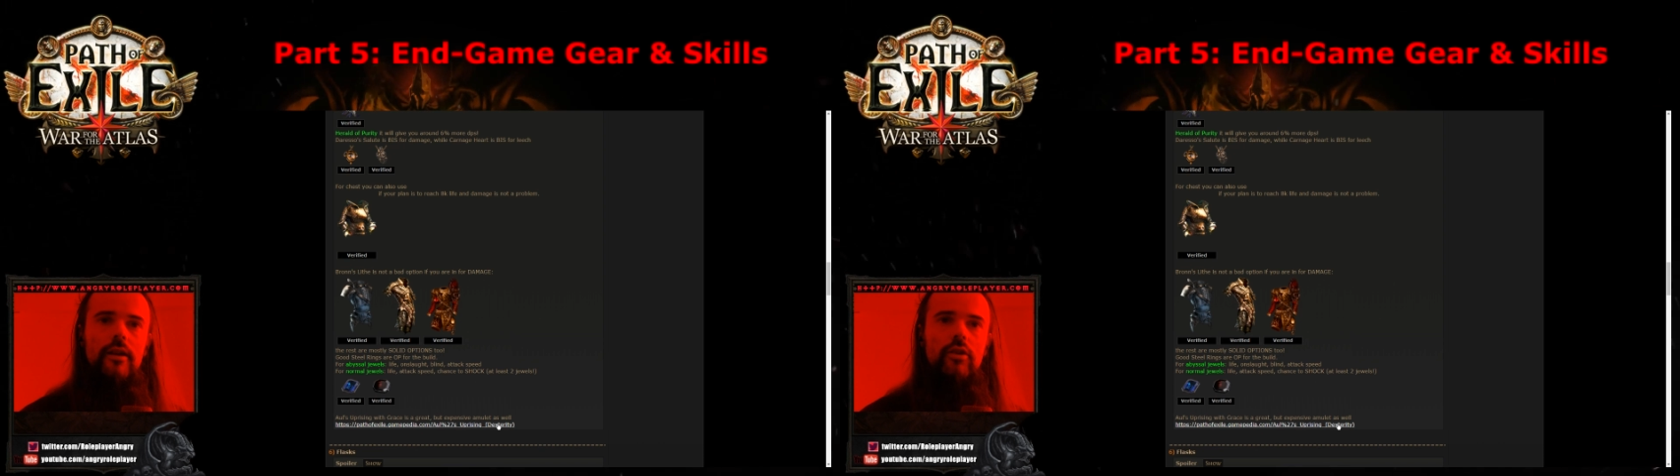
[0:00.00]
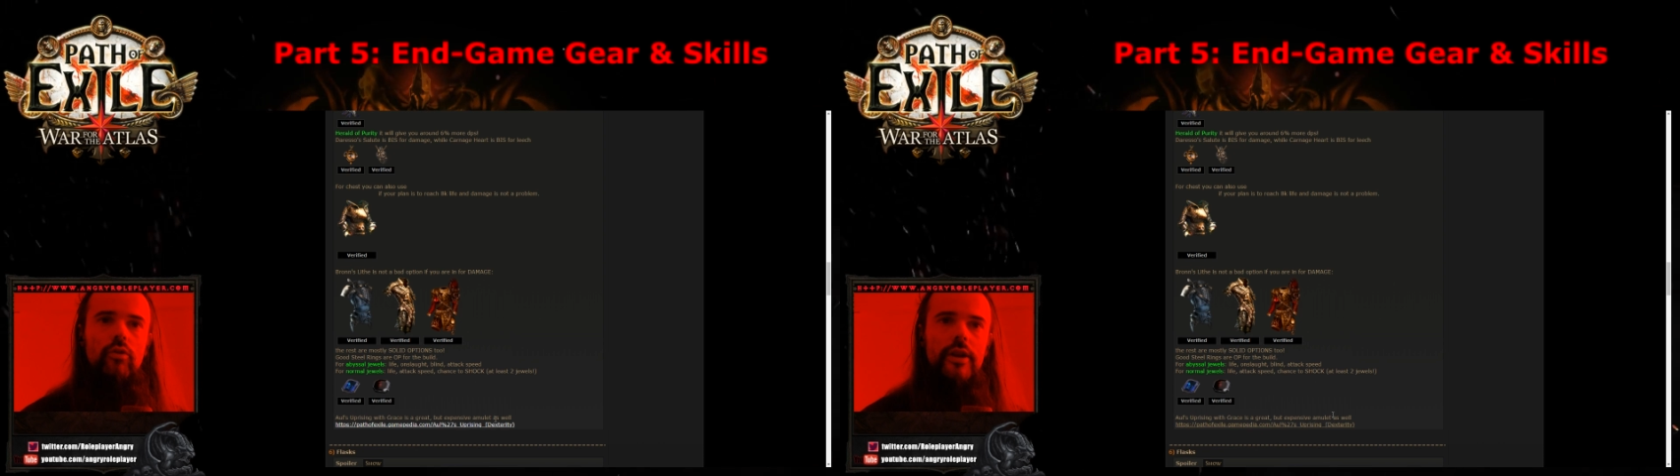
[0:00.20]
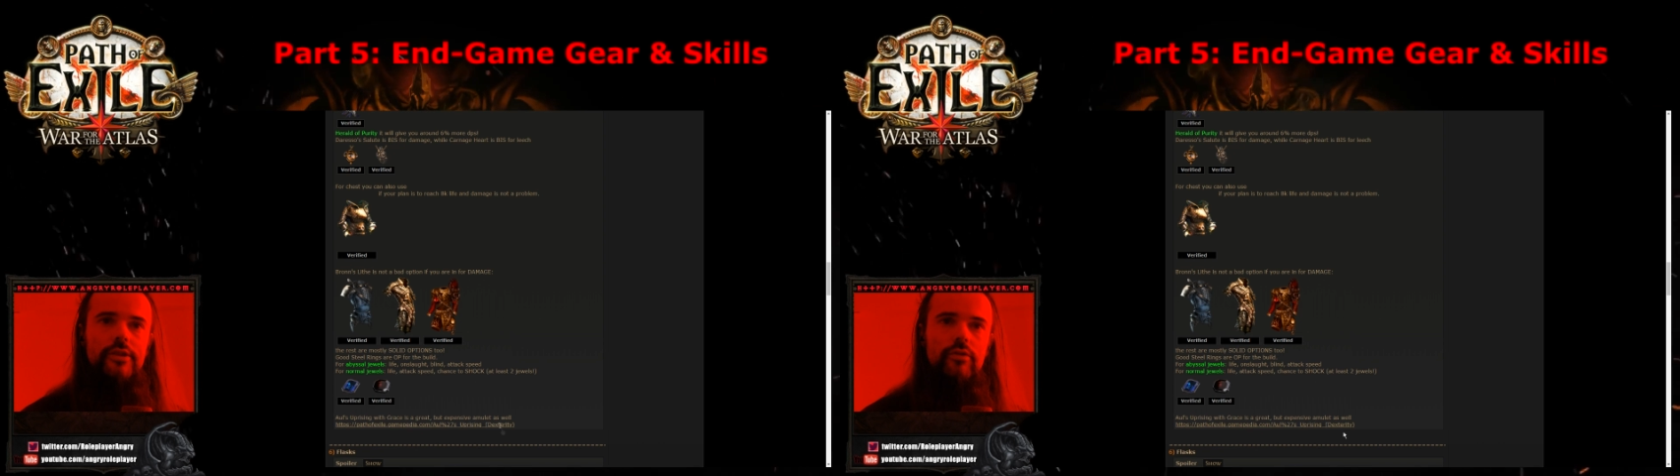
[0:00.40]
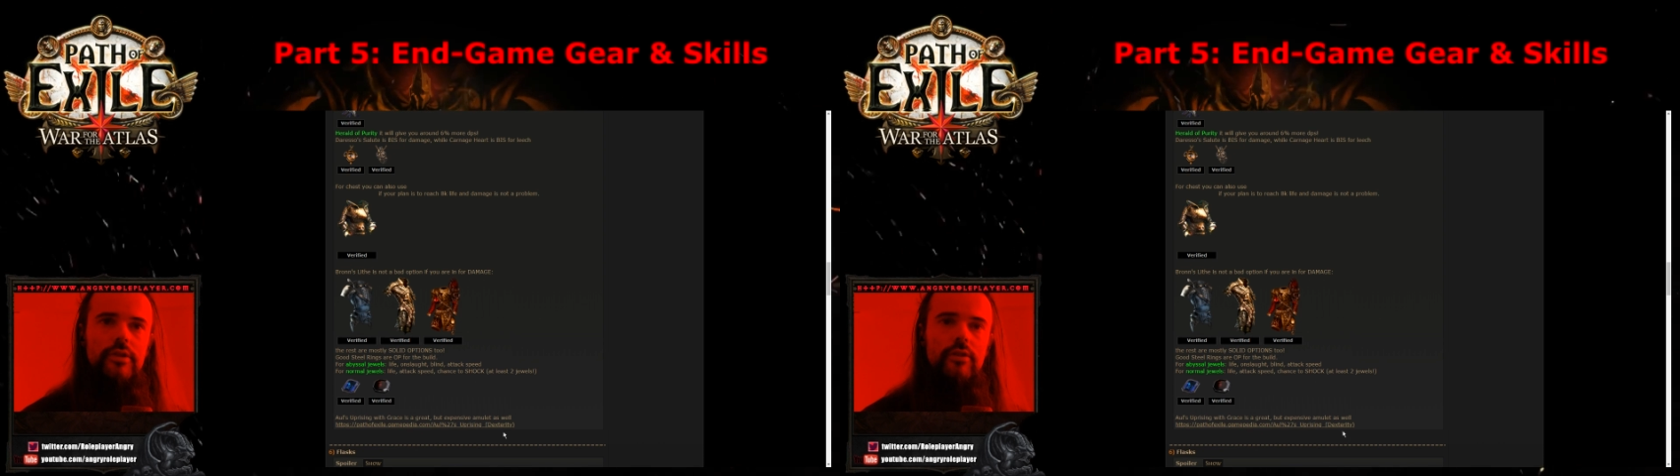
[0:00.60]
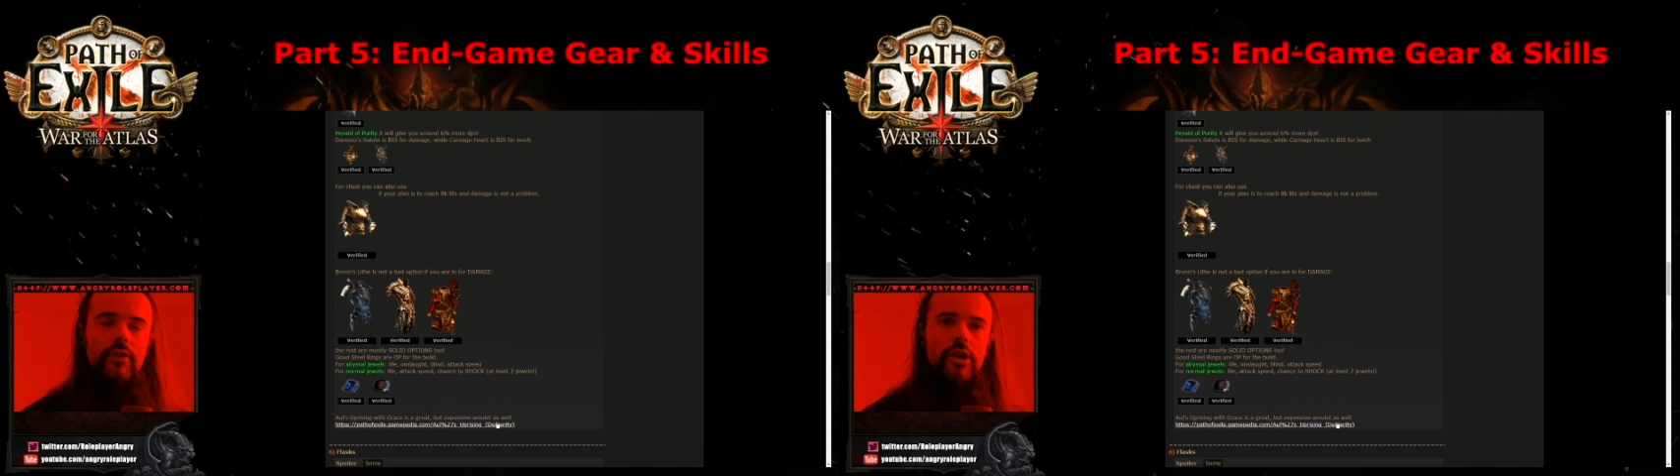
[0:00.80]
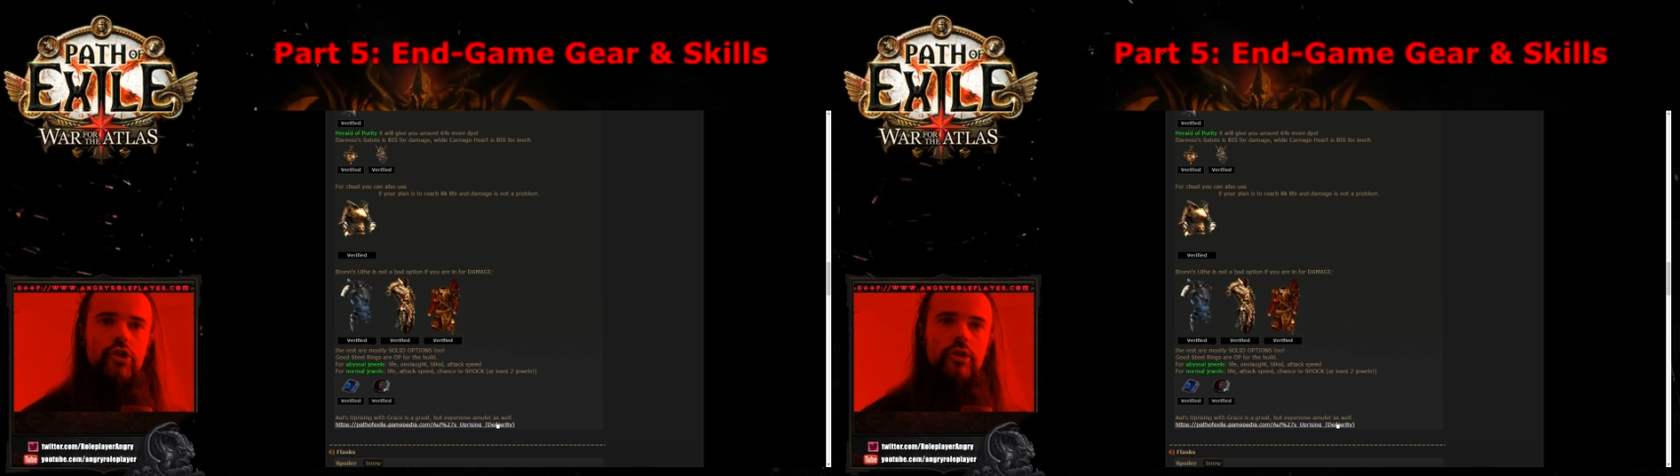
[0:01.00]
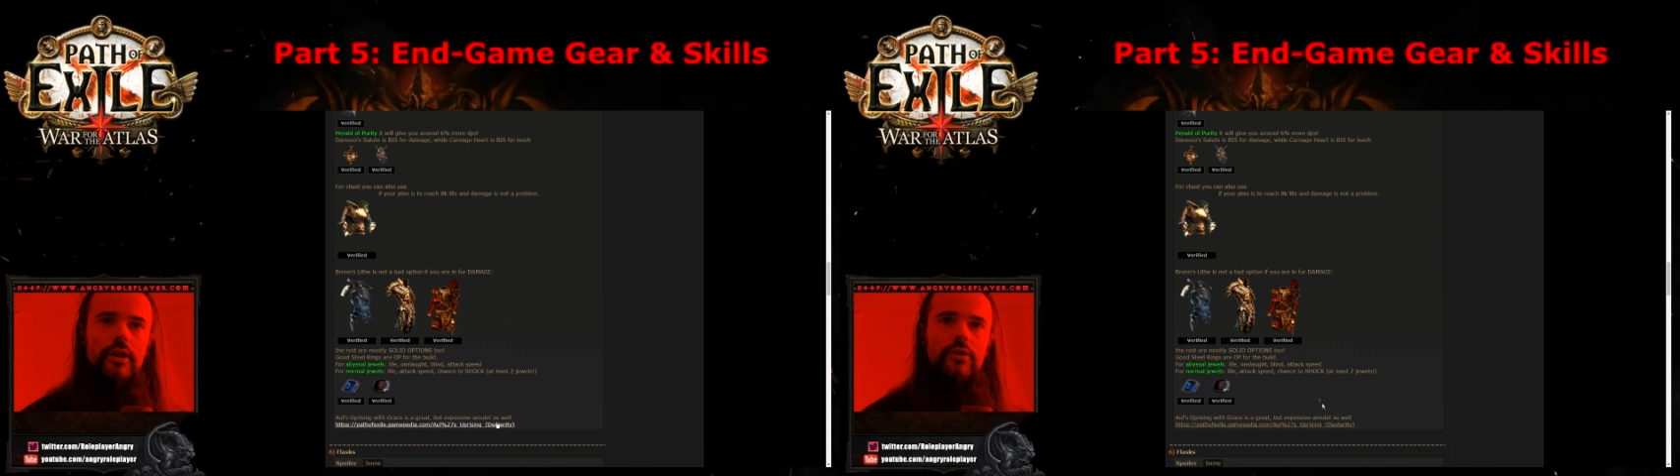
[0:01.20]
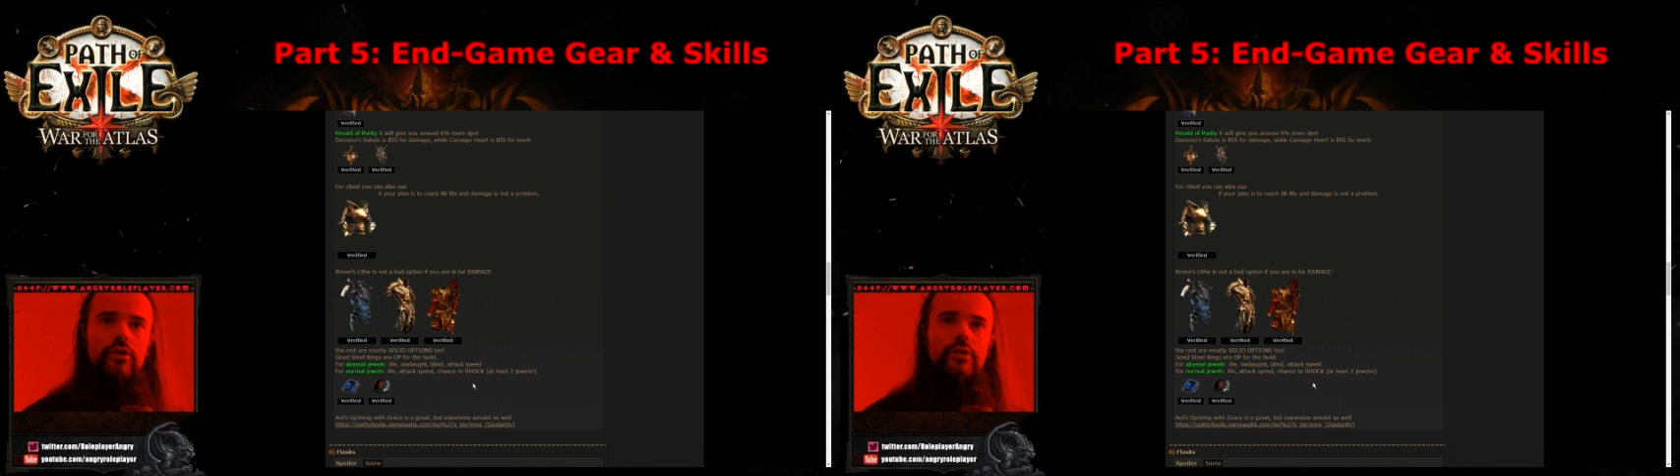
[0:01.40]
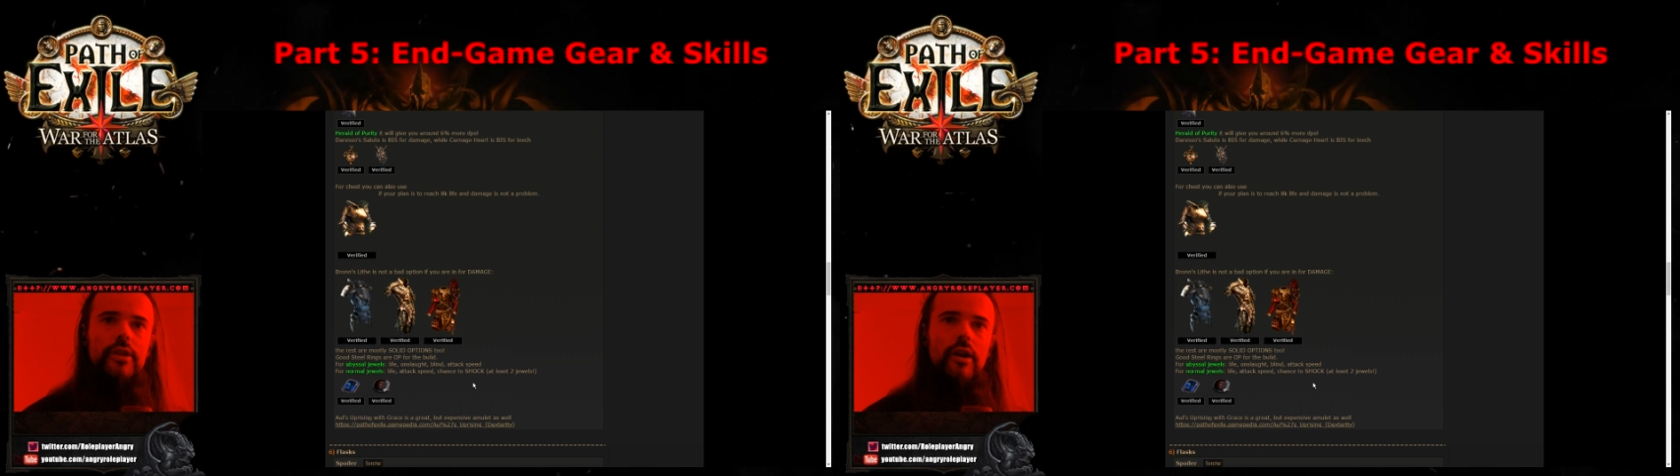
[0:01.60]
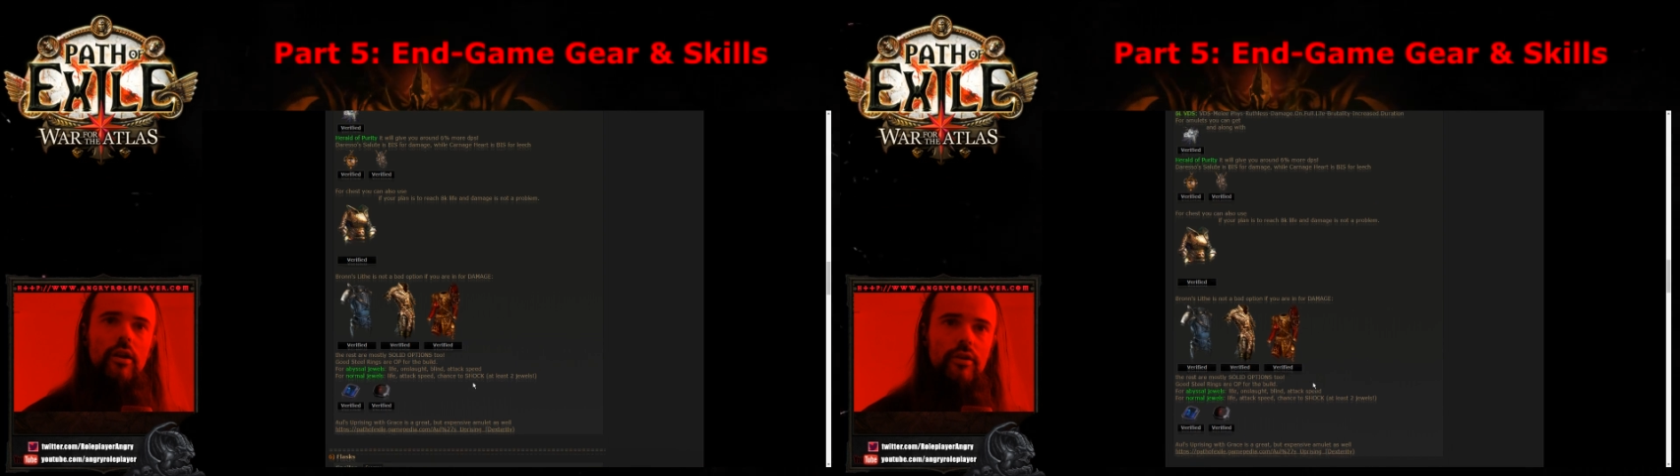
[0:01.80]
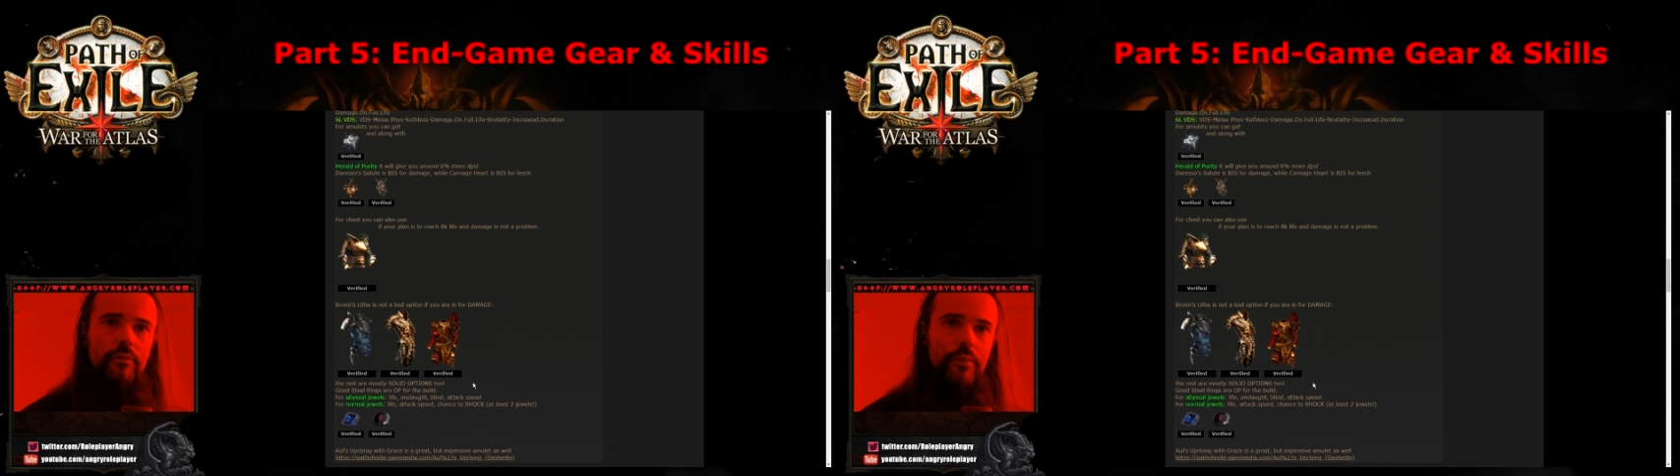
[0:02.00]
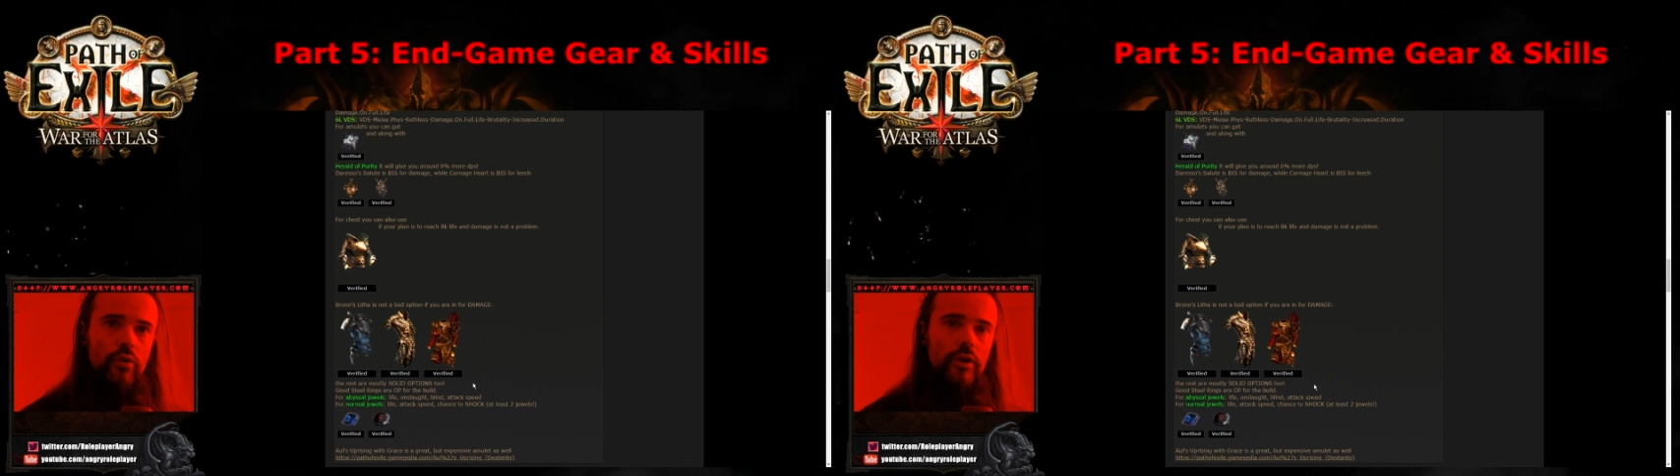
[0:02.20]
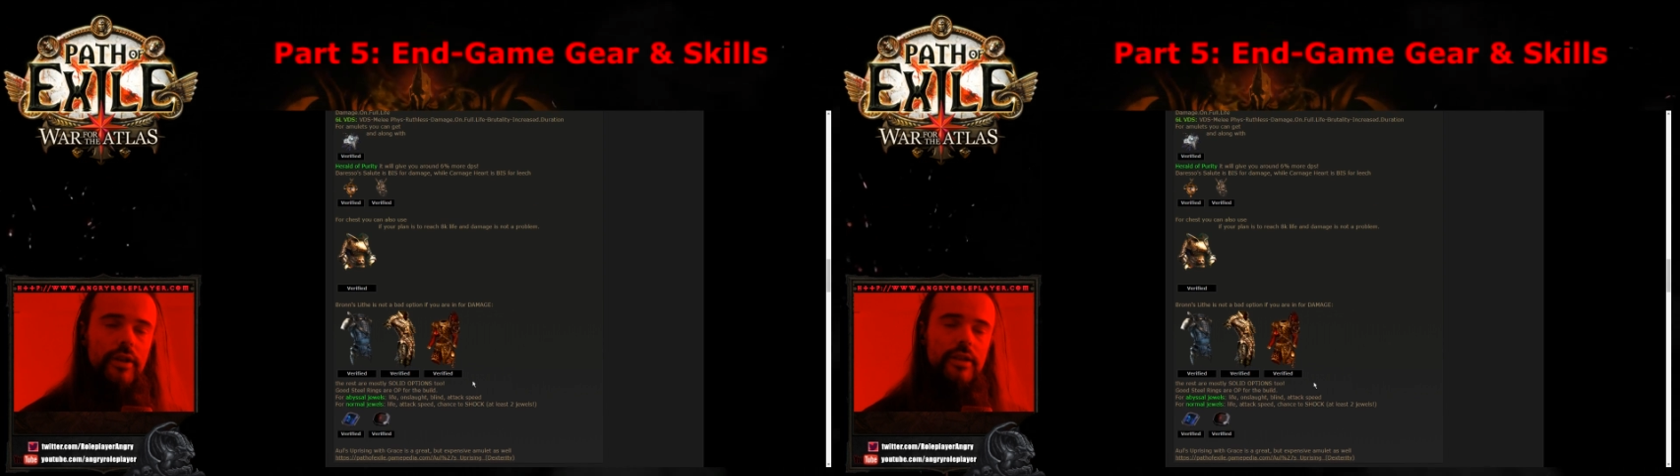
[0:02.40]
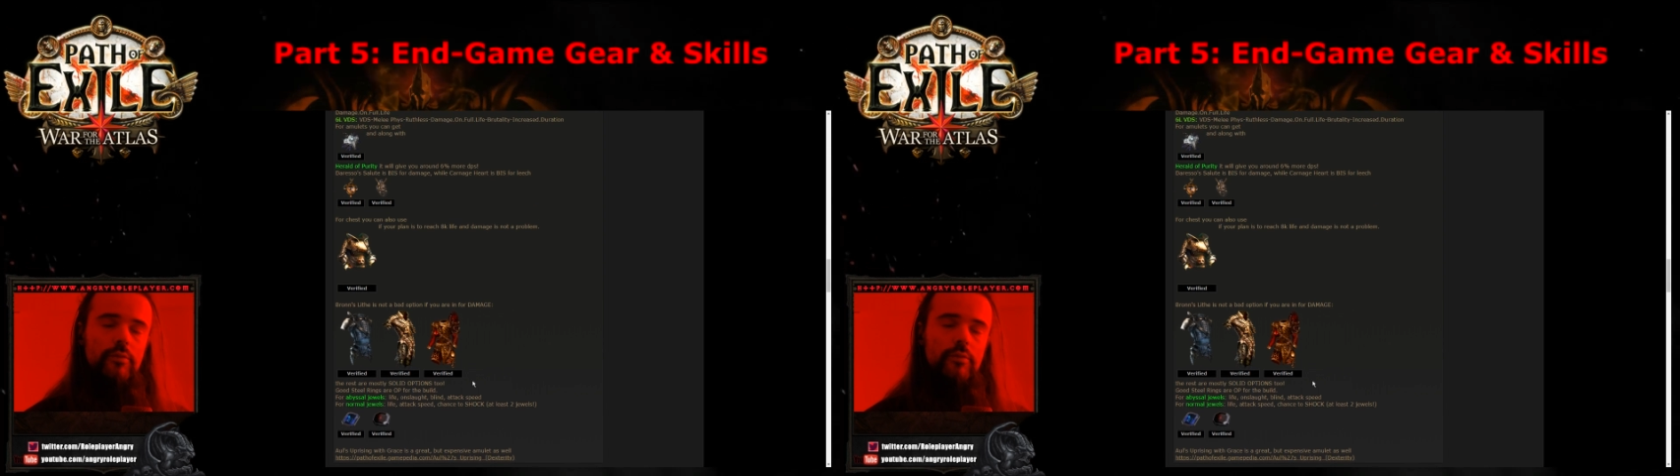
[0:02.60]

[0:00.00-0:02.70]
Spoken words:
grace reservation and use Herald of Purity,